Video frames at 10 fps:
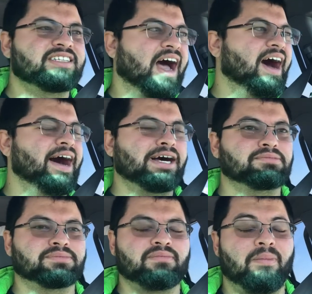
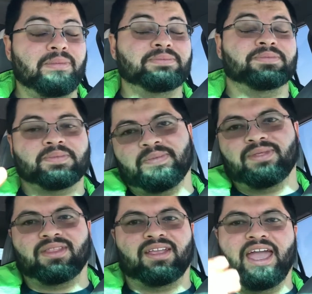Um
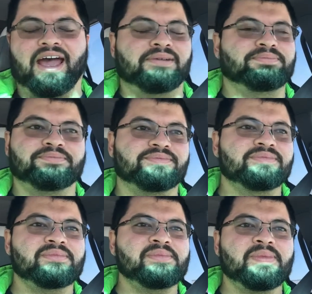yeah,
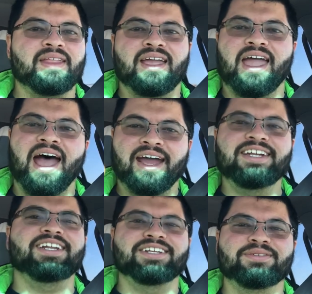I
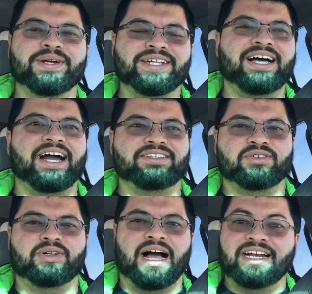didn't realize,
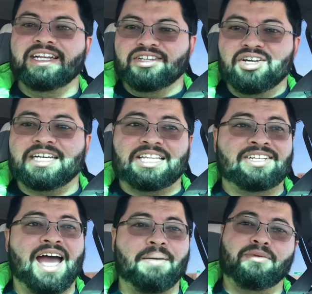well, I didn't look at the
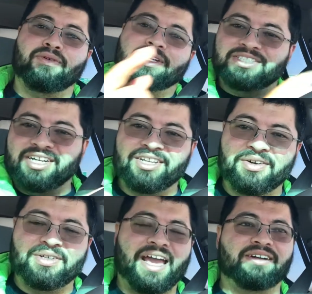time before I started
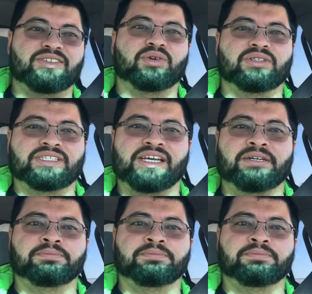going down towards uh